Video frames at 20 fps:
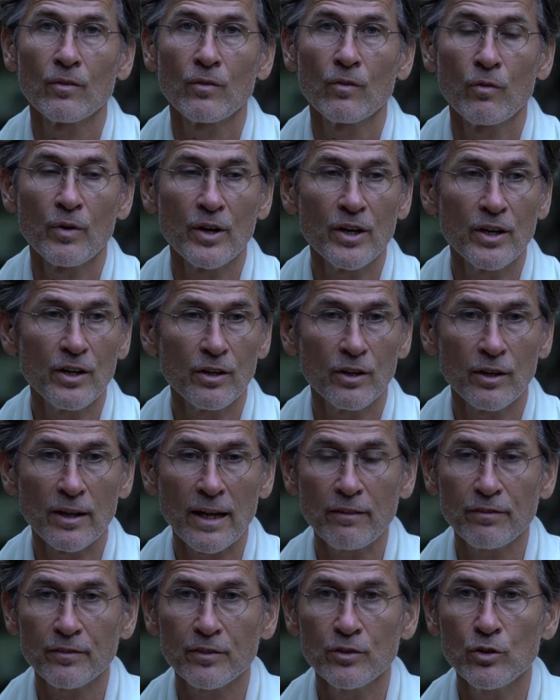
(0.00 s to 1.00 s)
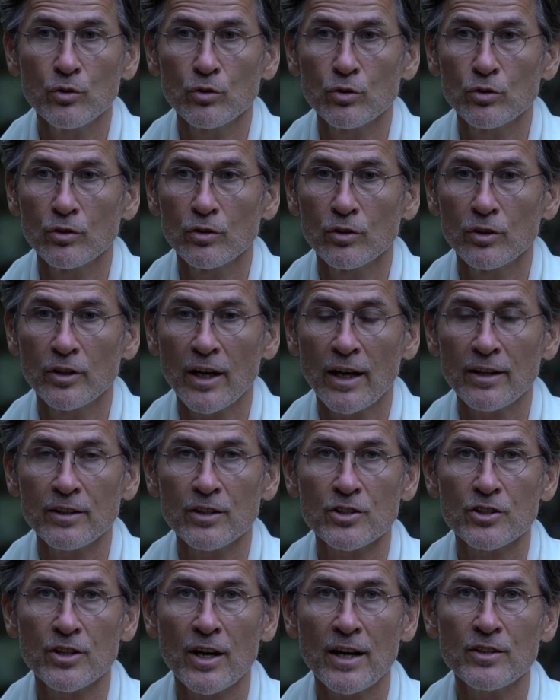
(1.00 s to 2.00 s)
We left the
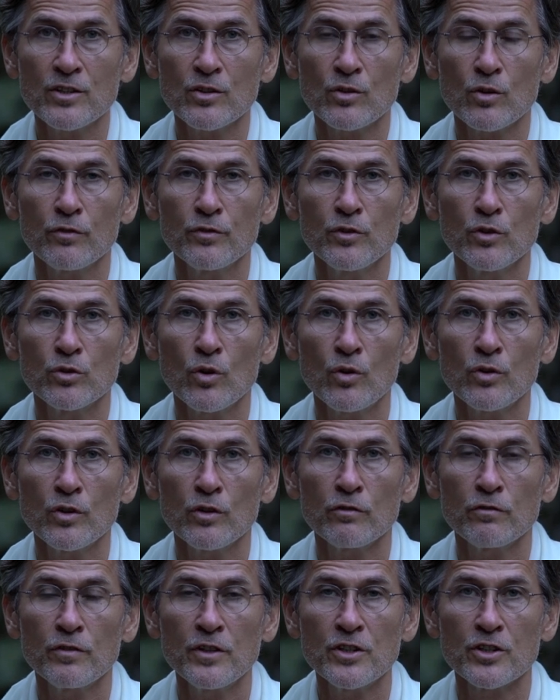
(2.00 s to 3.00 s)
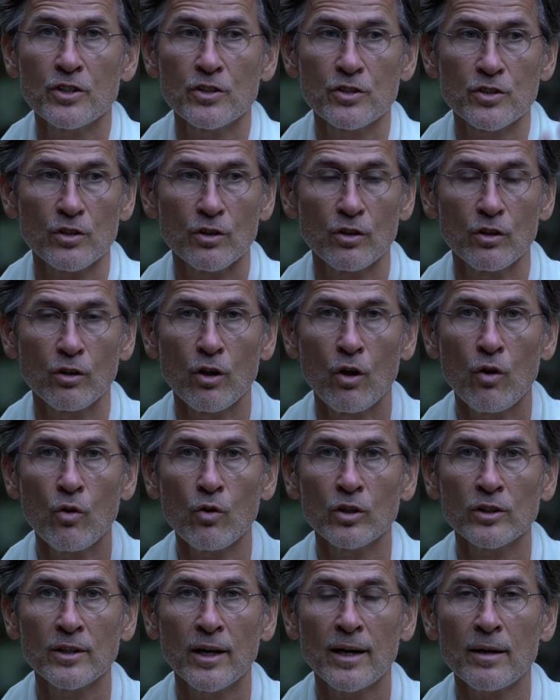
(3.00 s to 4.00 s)
understanding of Newtonian physics a
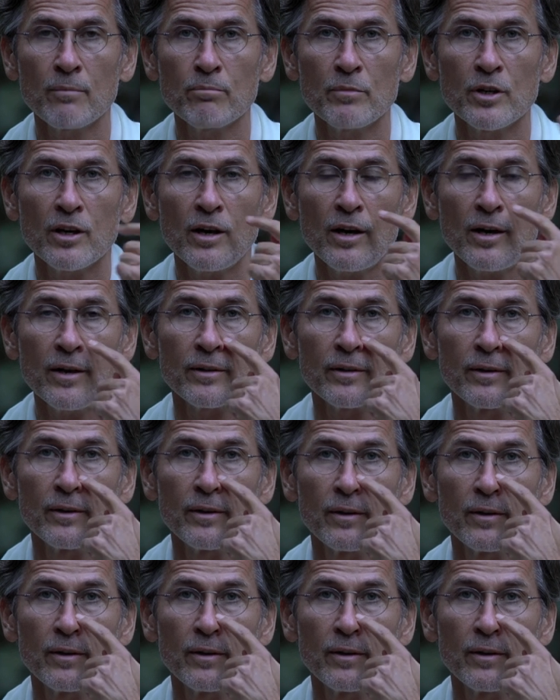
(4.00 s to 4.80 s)
long time behind